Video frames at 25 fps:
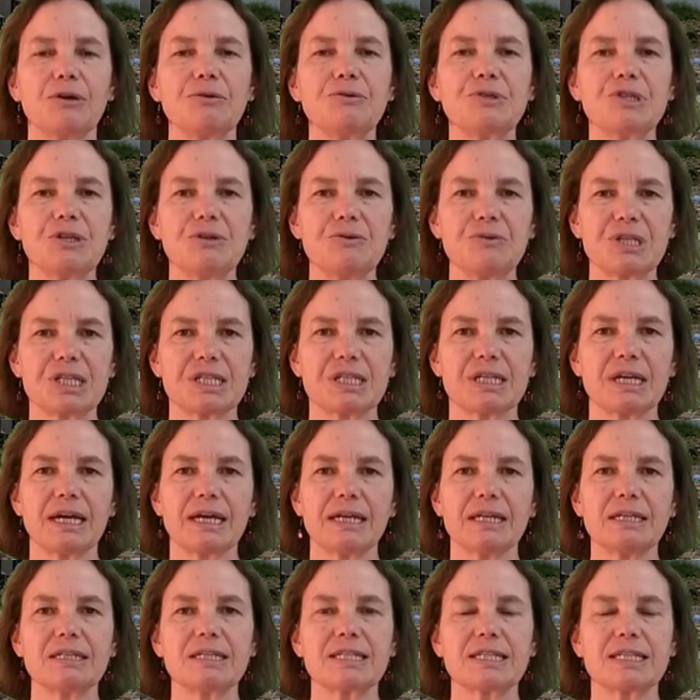Those who
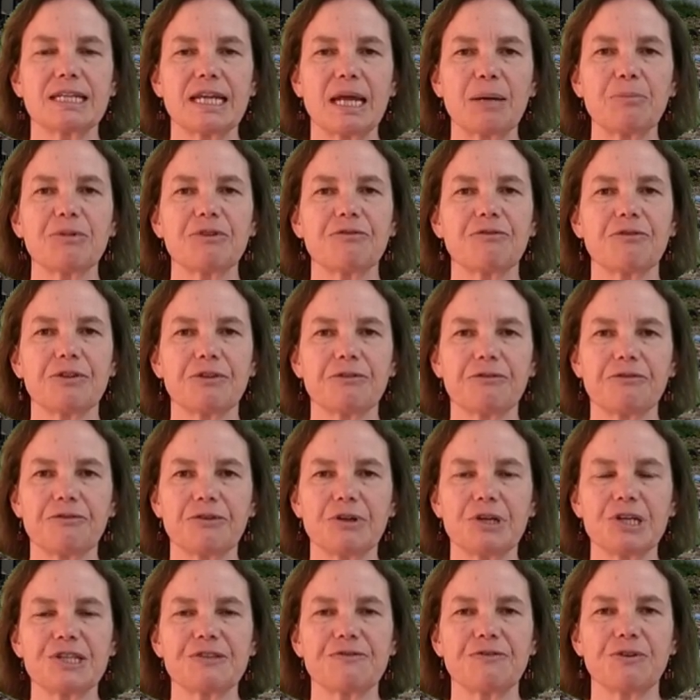stayed slept for the
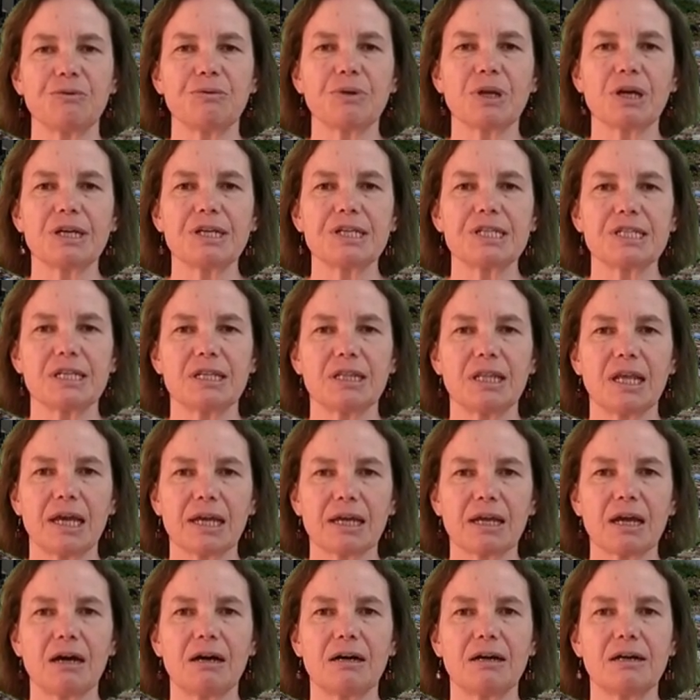first few nights in
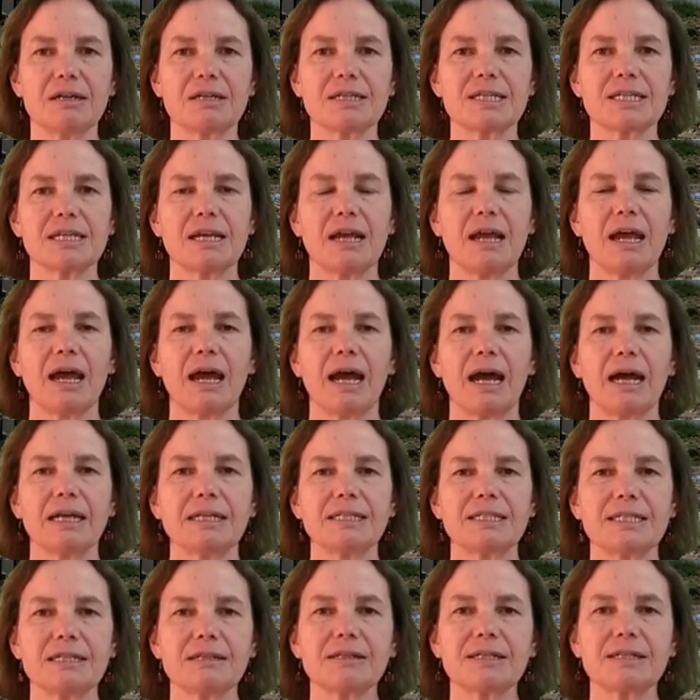their cars
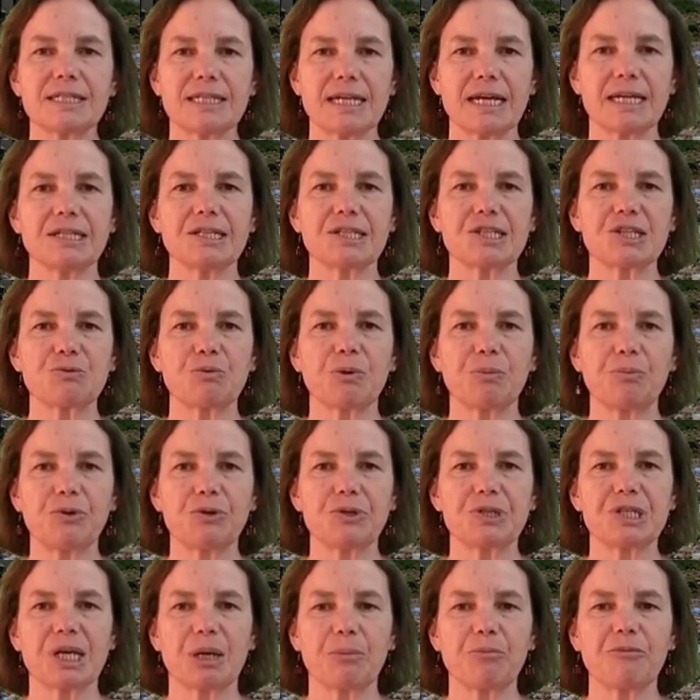until tents were
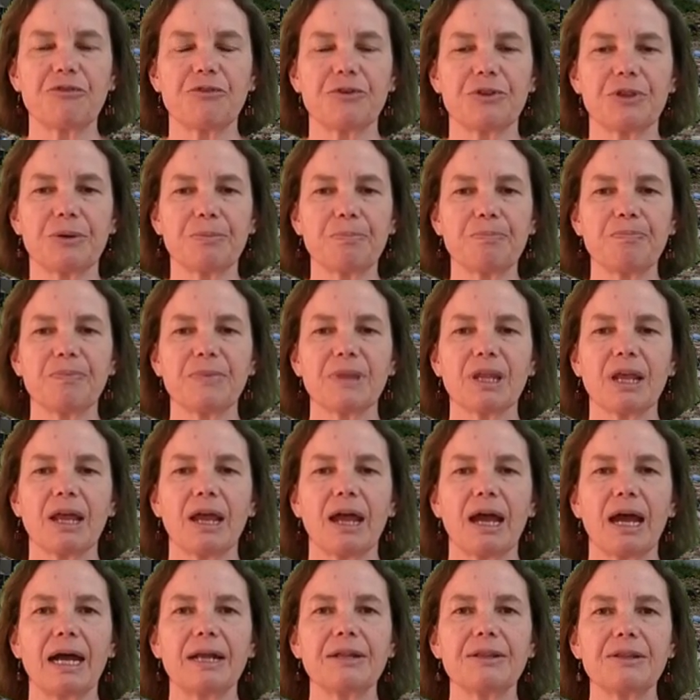put up for them,
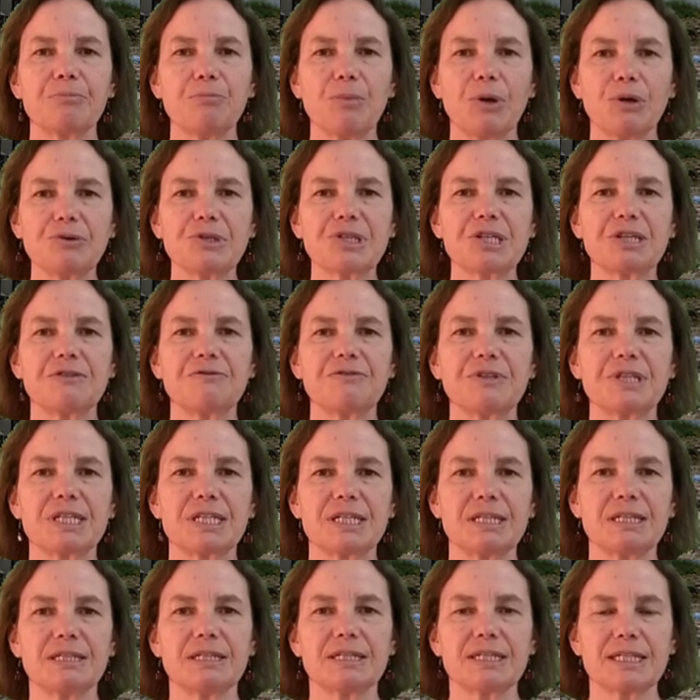and most have
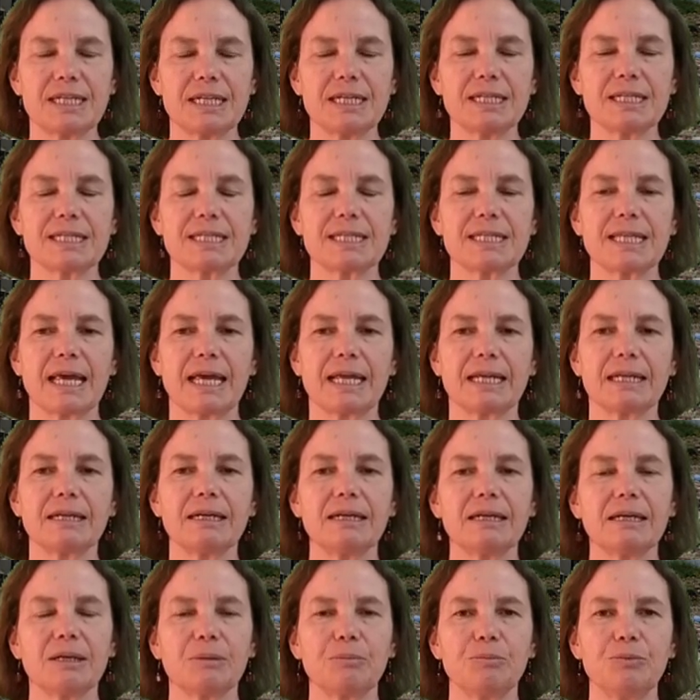since
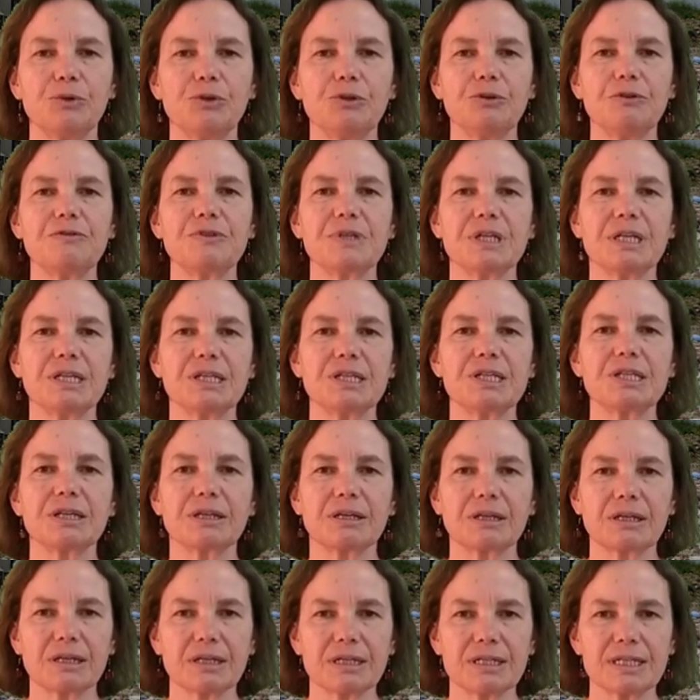then moved
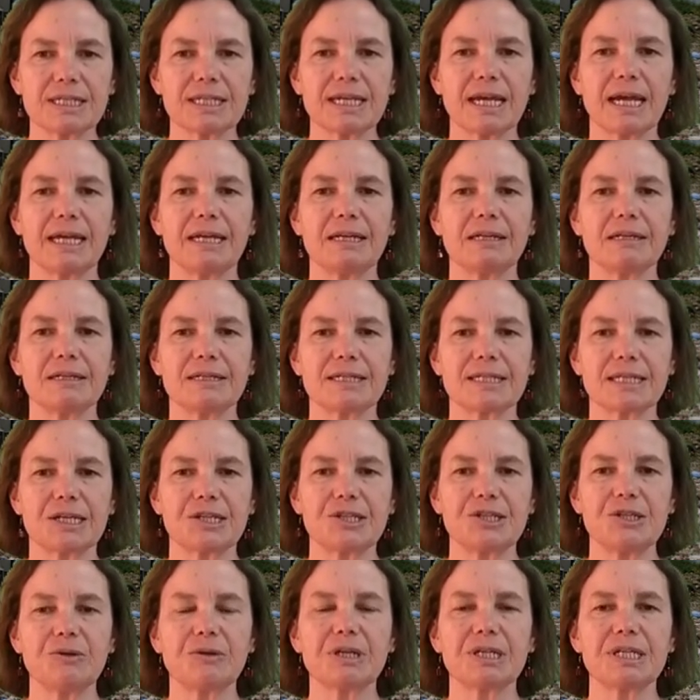into containers,
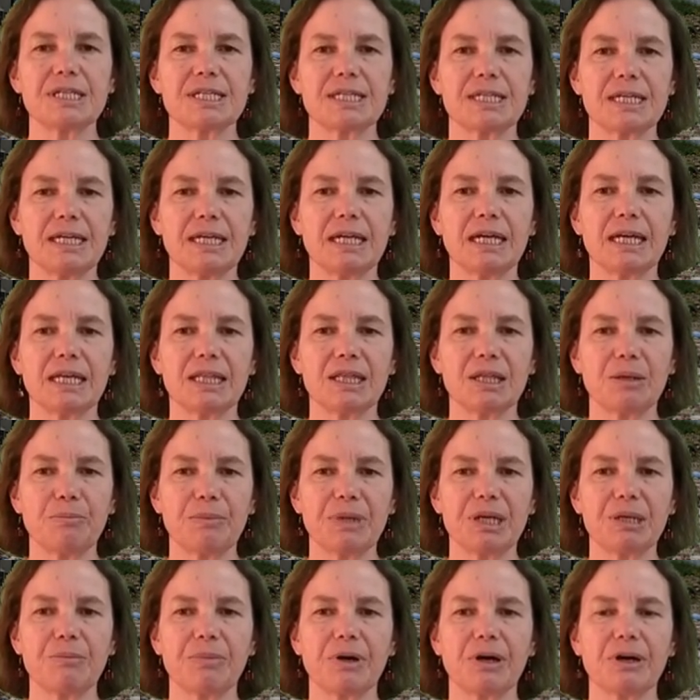as you can see in
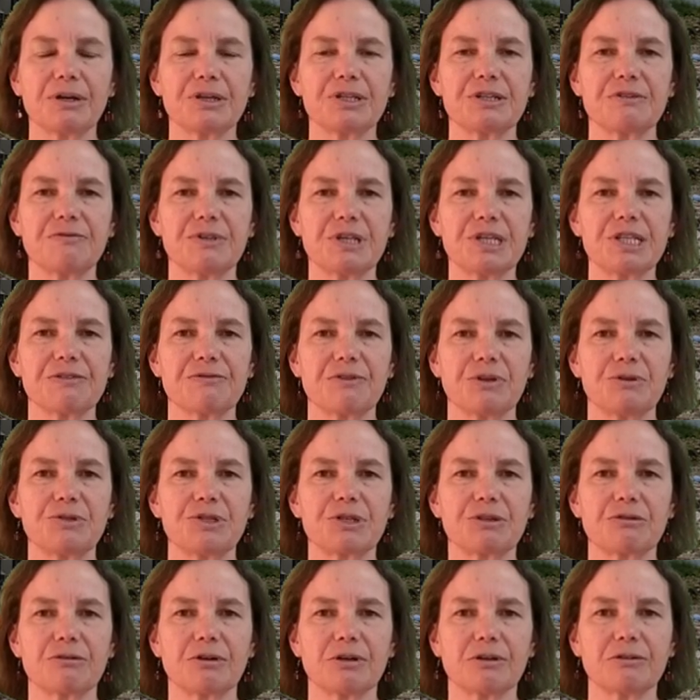the mid part of this
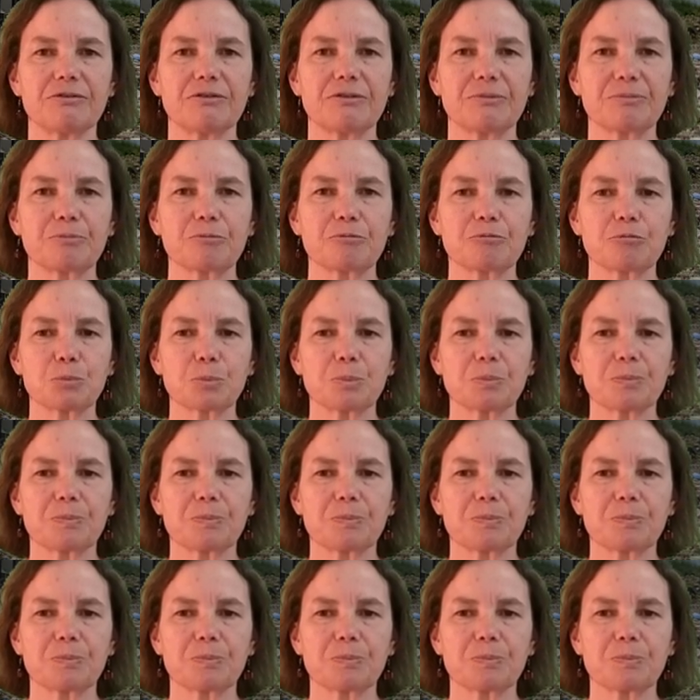photograph.